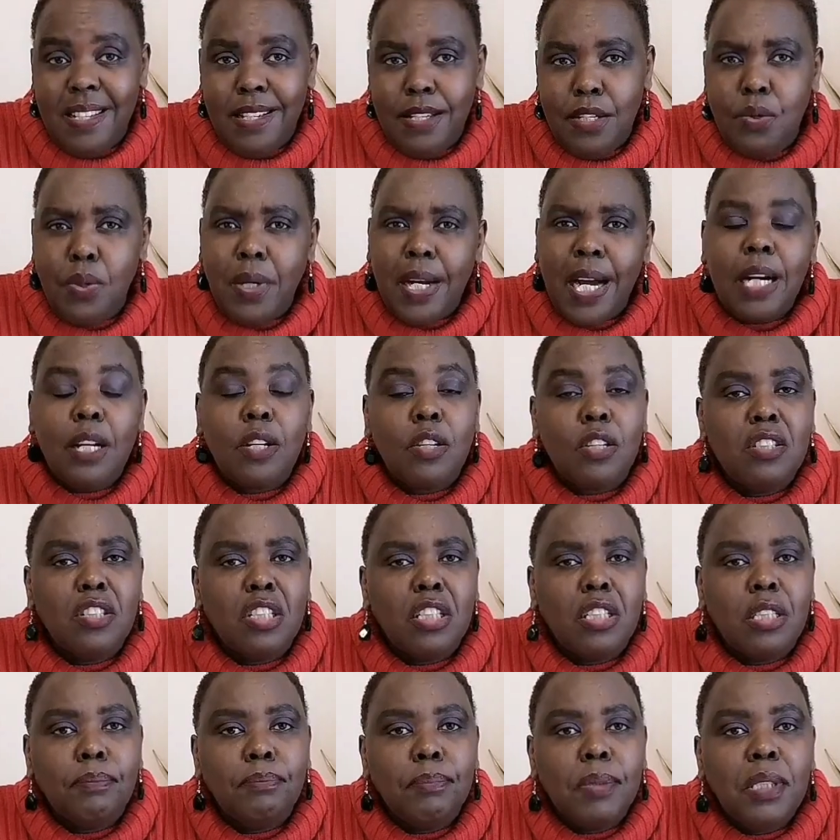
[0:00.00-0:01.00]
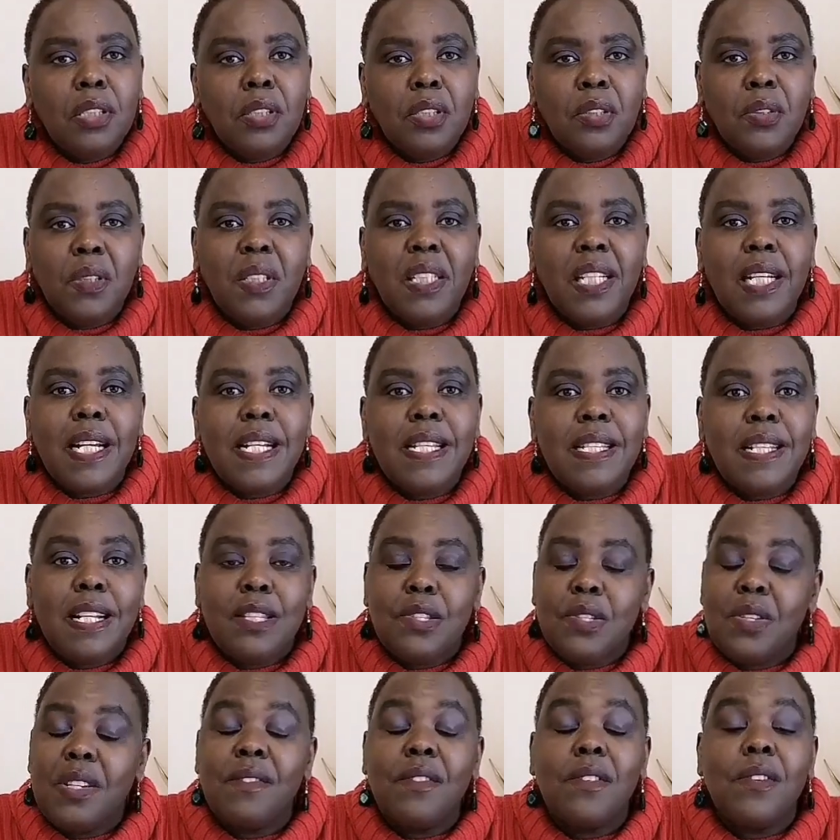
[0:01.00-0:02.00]
You realize
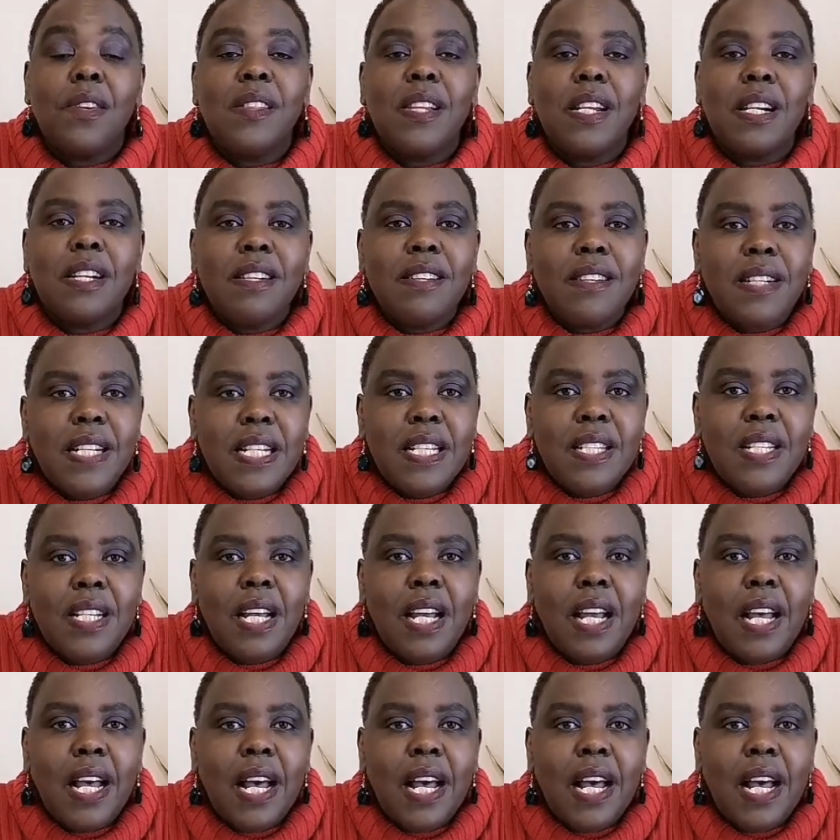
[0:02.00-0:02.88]
that you have got the knowledge,